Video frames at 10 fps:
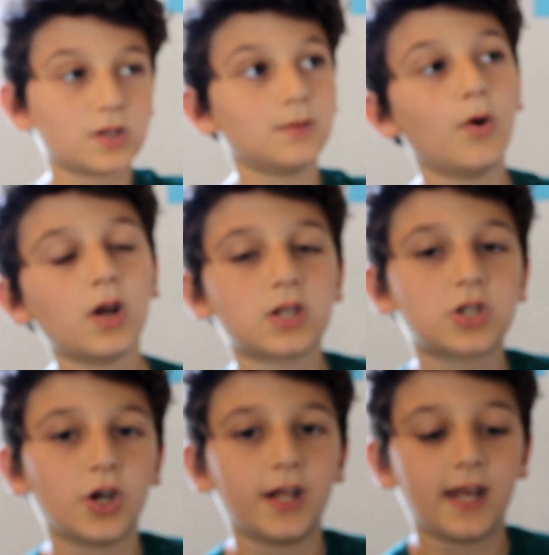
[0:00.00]
So the morning
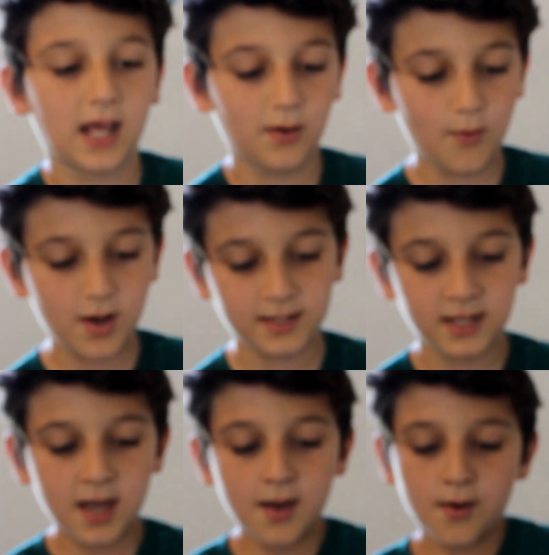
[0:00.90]
started, it was,
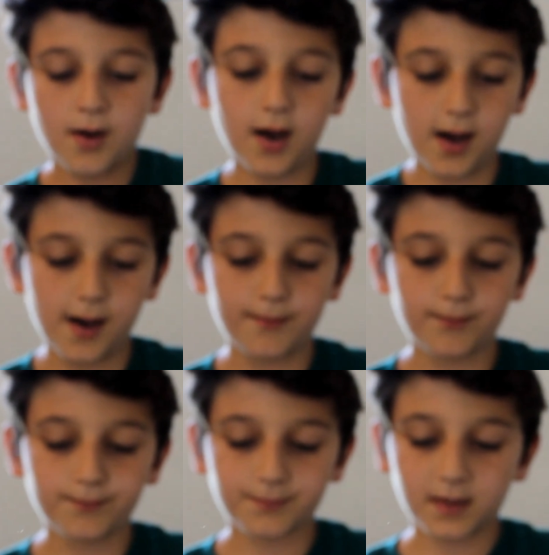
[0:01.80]

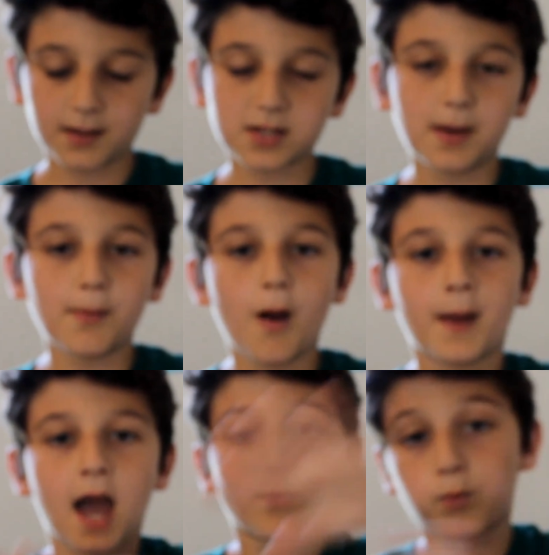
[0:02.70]
so my mom
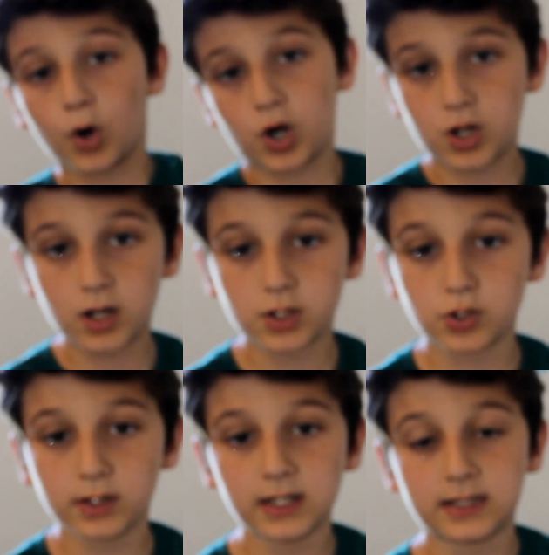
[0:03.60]
had work
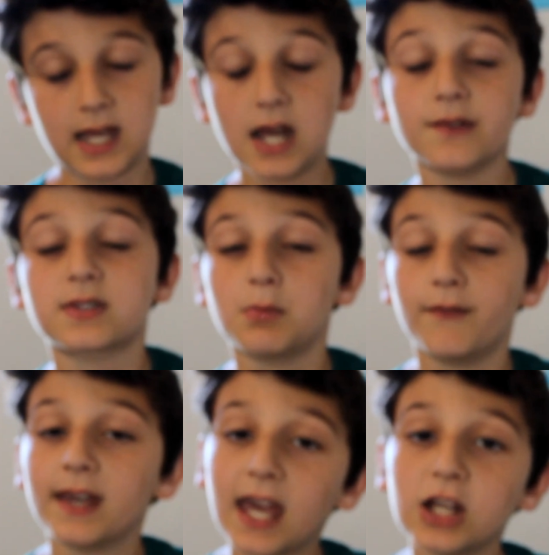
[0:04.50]
during like the end of summer
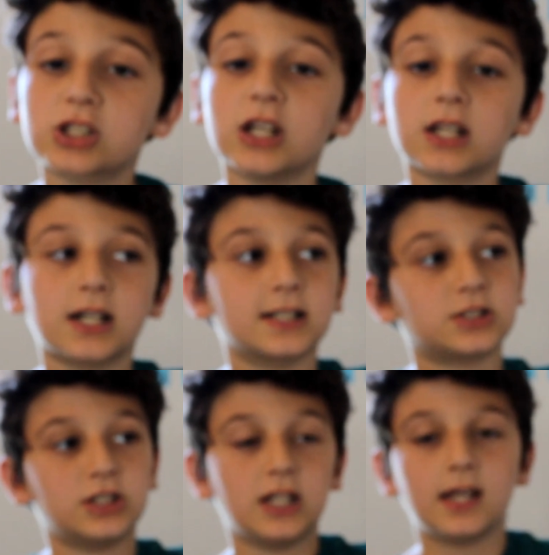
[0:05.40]
vacation because
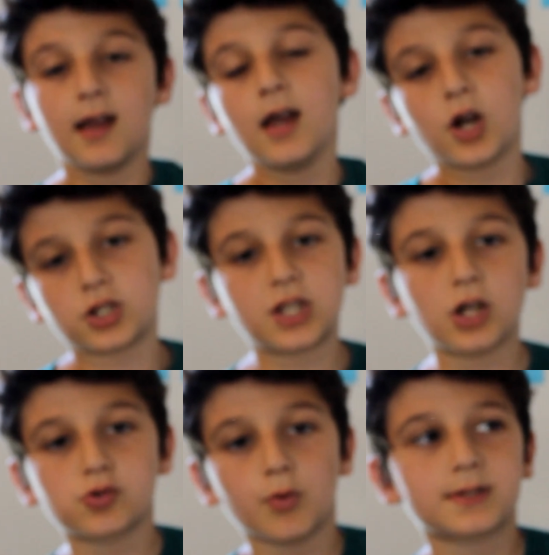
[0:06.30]
her
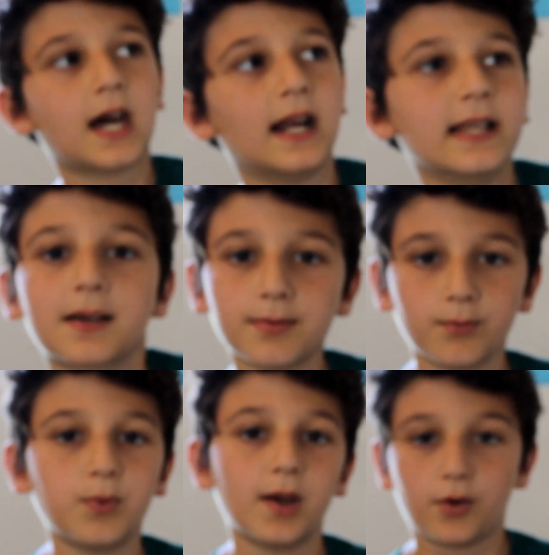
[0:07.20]
schedule was kind of like
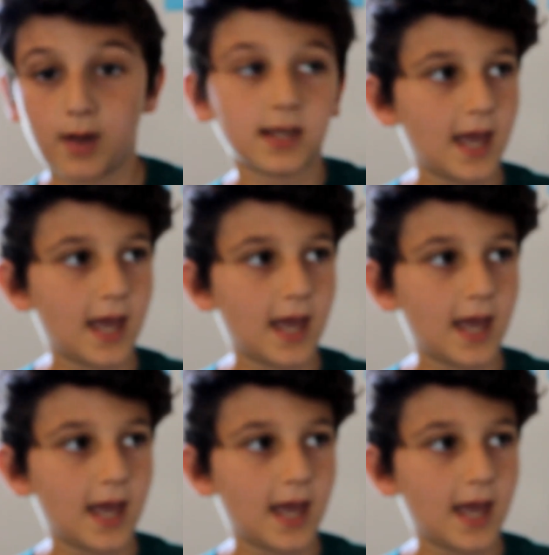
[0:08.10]
weird, okay?